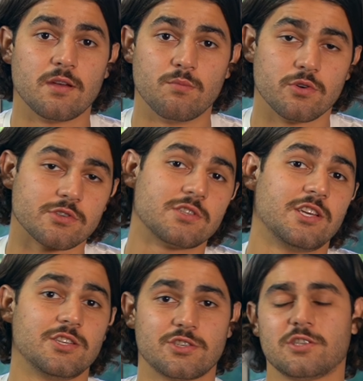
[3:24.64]
most
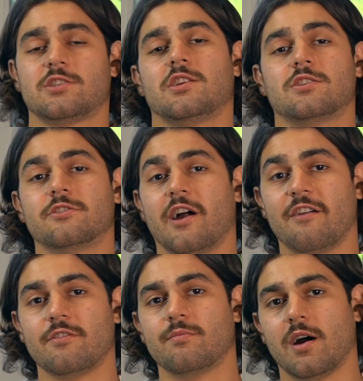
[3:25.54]
interesting to
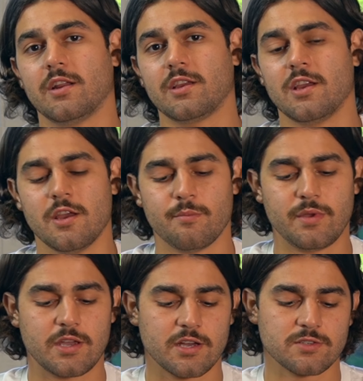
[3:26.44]
everybody
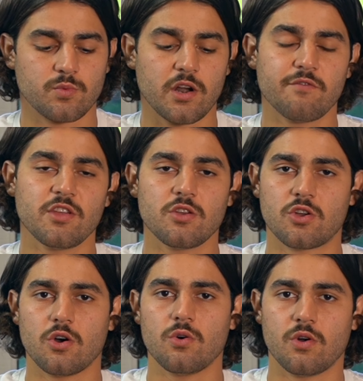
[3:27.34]
because wherever you
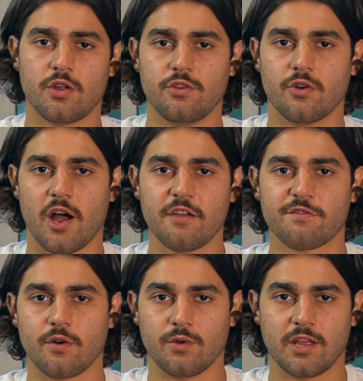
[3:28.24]
go on your
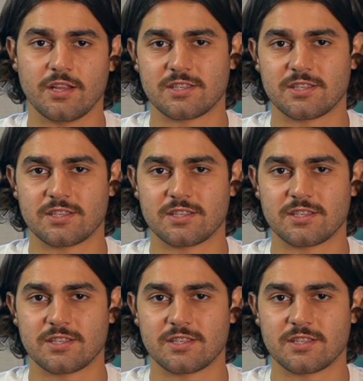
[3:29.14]
iPhone, it